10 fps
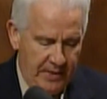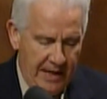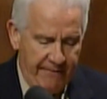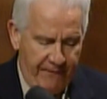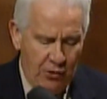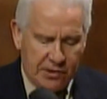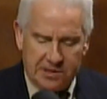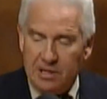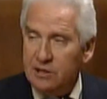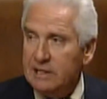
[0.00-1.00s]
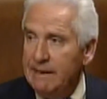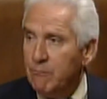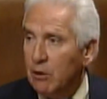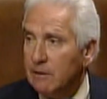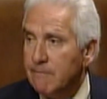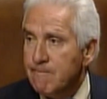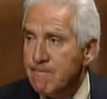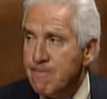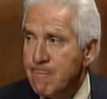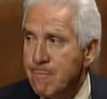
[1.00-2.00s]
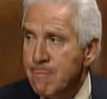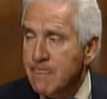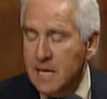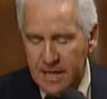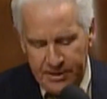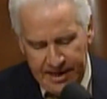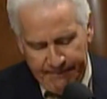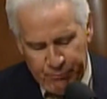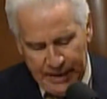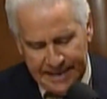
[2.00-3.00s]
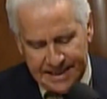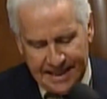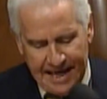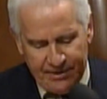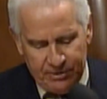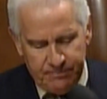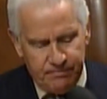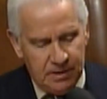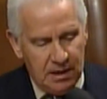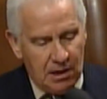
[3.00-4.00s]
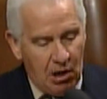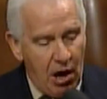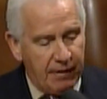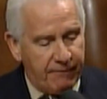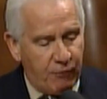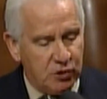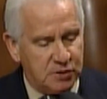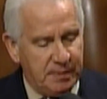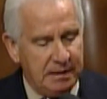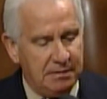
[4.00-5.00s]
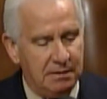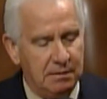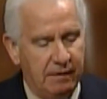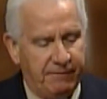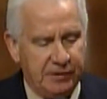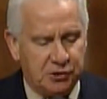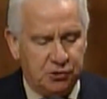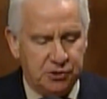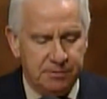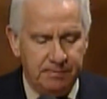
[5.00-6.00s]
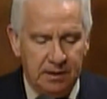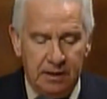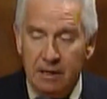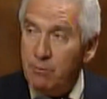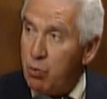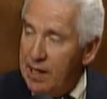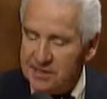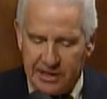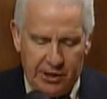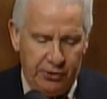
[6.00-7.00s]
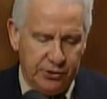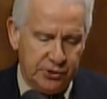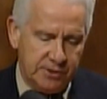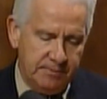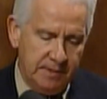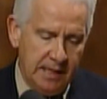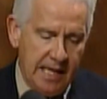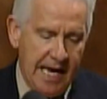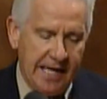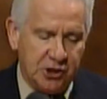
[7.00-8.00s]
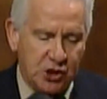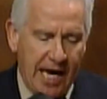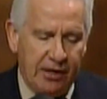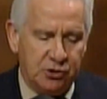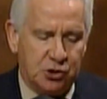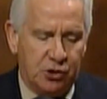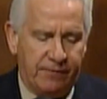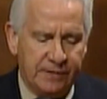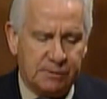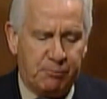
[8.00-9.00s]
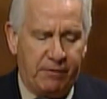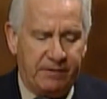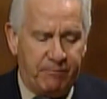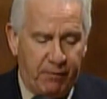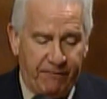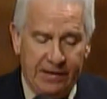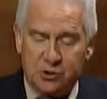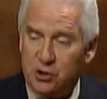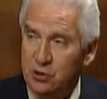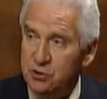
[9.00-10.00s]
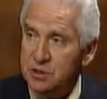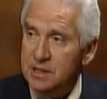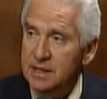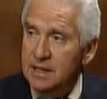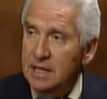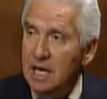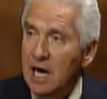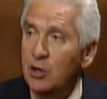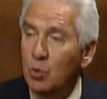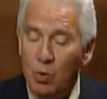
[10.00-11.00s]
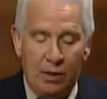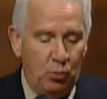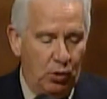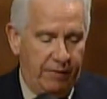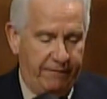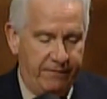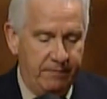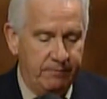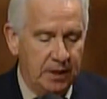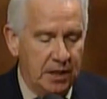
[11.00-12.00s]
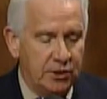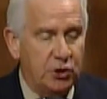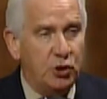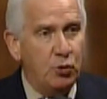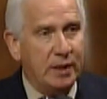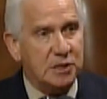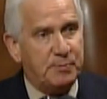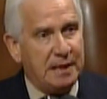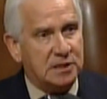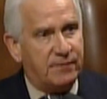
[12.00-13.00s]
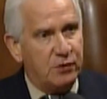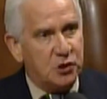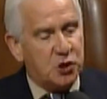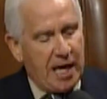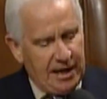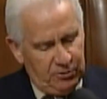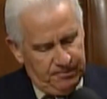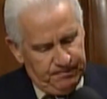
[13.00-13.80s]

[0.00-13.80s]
and focus on teamwork. They bring together law enforcement officials, prosecutors, and child service professionals under one roof to do what is best for the child.